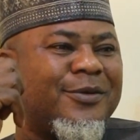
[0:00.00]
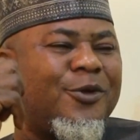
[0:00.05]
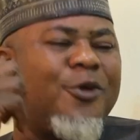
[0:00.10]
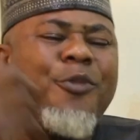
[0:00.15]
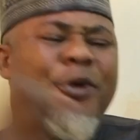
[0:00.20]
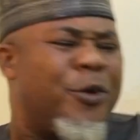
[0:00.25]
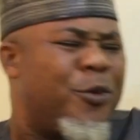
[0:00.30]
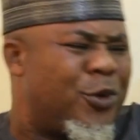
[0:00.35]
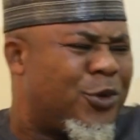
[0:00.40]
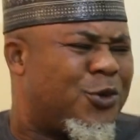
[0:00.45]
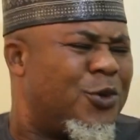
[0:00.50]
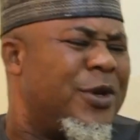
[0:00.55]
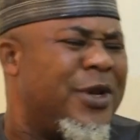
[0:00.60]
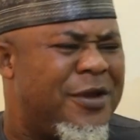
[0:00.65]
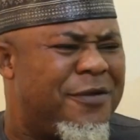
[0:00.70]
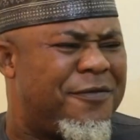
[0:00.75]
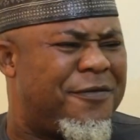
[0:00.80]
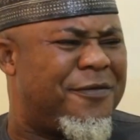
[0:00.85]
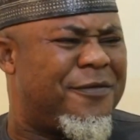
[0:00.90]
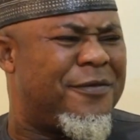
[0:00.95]
Nobody wants to
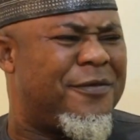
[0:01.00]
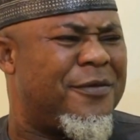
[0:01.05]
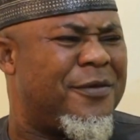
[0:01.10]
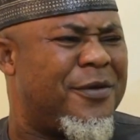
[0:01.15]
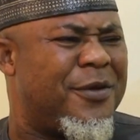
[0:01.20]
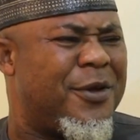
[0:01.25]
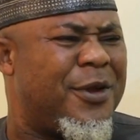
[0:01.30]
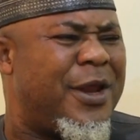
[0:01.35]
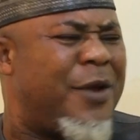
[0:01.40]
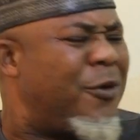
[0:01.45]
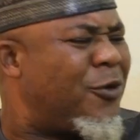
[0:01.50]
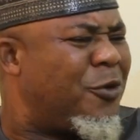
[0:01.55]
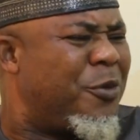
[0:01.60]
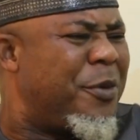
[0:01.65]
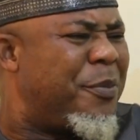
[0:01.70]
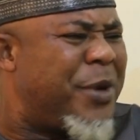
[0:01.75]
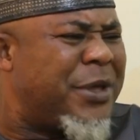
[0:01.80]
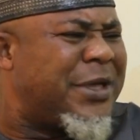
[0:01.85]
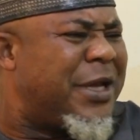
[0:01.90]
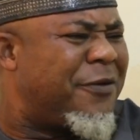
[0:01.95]
live. They want to
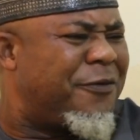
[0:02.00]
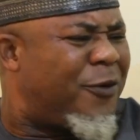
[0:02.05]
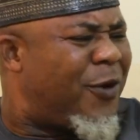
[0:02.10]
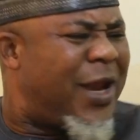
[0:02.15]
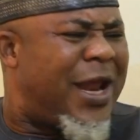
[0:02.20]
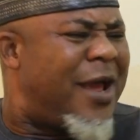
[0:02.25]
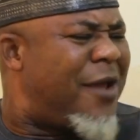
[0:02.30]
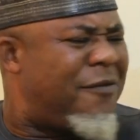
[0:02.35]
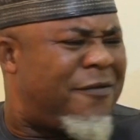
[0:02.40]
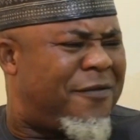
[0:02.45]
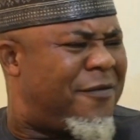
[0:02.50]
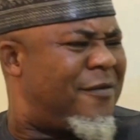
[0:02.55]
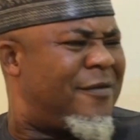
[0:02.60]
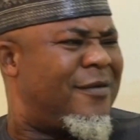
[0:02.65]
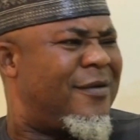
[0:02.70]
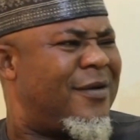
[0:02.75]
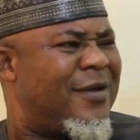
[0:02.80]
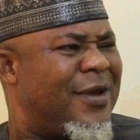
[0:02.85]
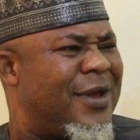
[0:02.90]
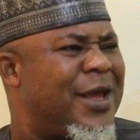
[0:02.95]
be president for life.
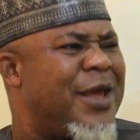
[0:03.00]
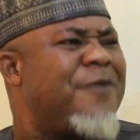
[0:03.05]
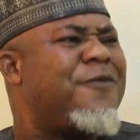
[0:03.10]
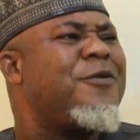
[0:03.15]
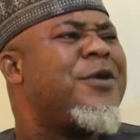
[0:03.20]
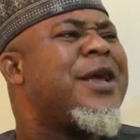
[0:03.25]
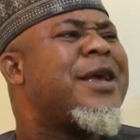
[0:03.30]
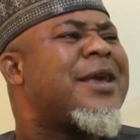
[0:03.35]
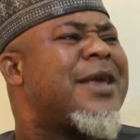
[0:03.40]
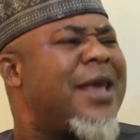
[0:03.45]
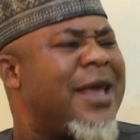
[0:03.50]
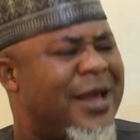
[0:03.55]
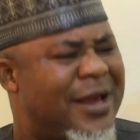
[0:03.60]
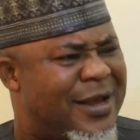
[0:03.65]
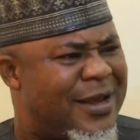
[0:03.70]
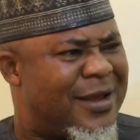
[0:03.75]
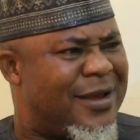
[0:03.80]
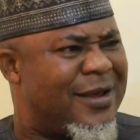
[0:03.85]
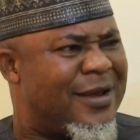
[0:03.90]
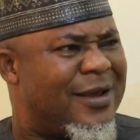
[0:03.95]
Even a
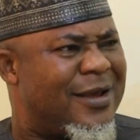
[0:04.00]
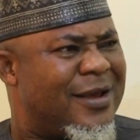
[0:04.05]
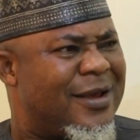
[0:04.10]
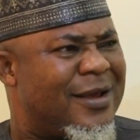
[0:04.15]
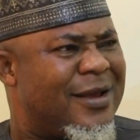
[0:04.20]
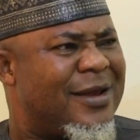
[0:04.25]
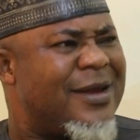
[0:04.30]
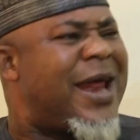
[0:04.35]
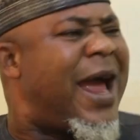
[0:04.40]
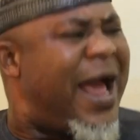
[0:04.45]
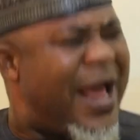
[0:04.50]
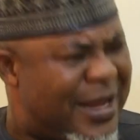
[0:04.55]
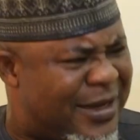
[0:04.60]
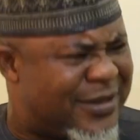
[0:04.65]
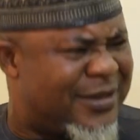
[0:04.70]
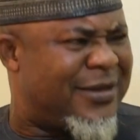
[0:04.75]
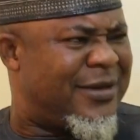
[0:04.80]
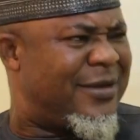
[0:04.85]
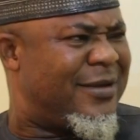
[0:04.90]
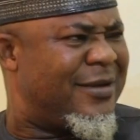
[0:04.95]
king
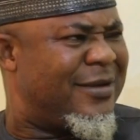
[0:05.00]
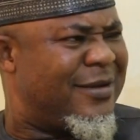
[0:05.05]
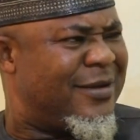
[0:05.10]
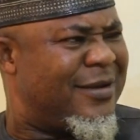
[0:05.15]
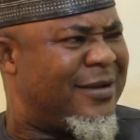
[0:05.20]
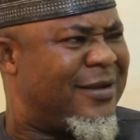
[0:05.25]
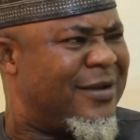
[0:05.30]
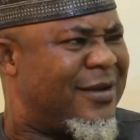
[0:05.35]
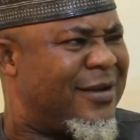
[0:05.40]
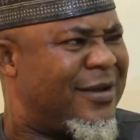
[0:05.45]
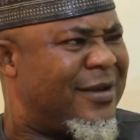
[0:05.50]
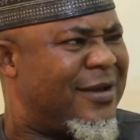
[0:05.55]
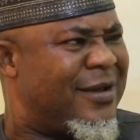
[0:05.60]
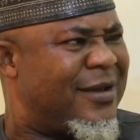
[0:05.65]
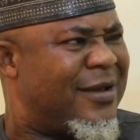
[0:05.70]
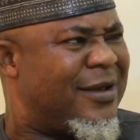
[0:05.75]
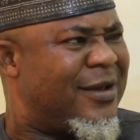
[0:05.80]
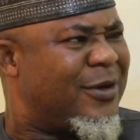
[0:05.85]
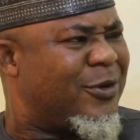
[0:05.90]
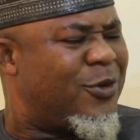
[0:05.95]
dies.
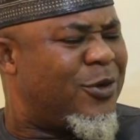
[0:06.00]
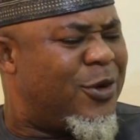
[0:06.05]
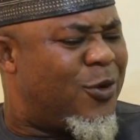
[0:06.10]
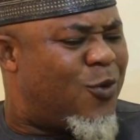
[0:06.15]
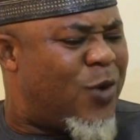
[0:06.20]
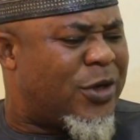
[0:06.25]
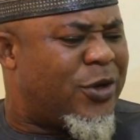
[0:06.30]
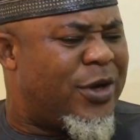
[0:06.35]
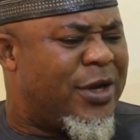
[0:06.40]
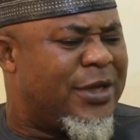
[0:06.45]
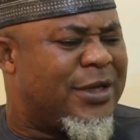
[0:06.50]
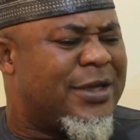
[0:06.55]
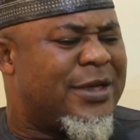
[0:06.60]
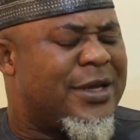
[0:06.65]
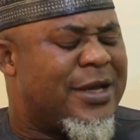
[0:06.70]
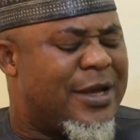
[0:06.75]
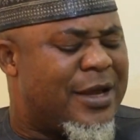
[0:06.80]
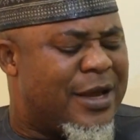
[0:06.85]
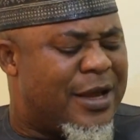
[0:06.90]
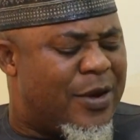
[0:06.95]
So the question
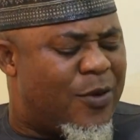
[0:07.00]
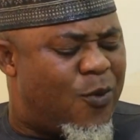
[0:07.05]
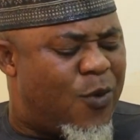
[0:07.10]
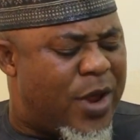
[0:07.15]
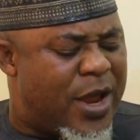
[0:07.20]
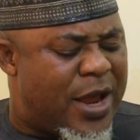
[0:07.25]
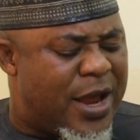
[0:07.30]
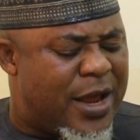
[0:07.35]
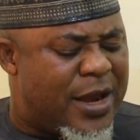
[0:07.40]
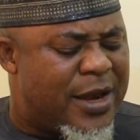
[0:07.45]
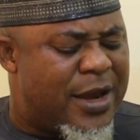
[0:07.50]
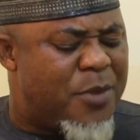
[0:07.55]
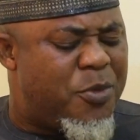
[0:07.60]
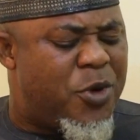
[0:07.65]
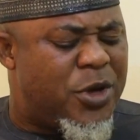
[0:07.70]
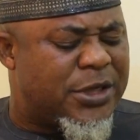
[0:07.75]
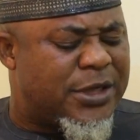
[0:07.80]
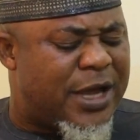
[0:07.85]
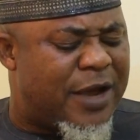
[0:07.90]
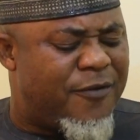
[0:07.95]
is, where
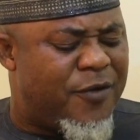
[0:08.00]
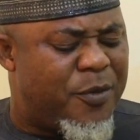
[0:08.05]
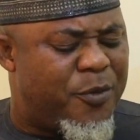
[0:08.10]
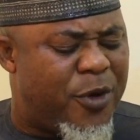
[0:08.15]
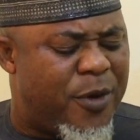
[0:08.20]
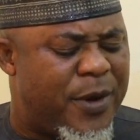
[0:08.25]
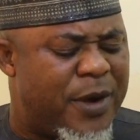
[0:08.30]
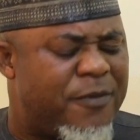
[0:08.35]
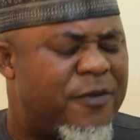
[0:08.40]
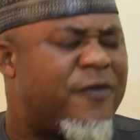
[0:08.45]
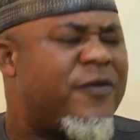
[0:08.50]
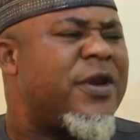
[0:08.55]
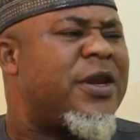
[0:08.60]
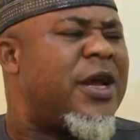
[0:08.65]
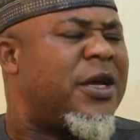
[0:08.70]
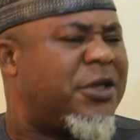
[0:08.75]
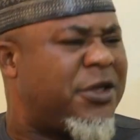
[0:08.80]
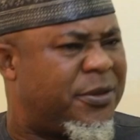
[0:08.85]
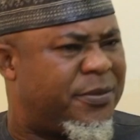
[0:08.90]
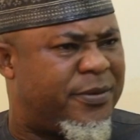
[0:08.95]
labor is having problem of
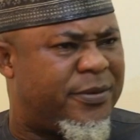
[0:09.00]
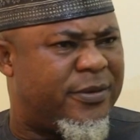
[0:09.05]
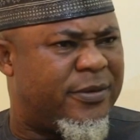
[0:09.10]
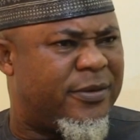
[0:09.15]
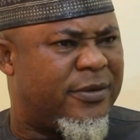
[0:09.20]
leadership.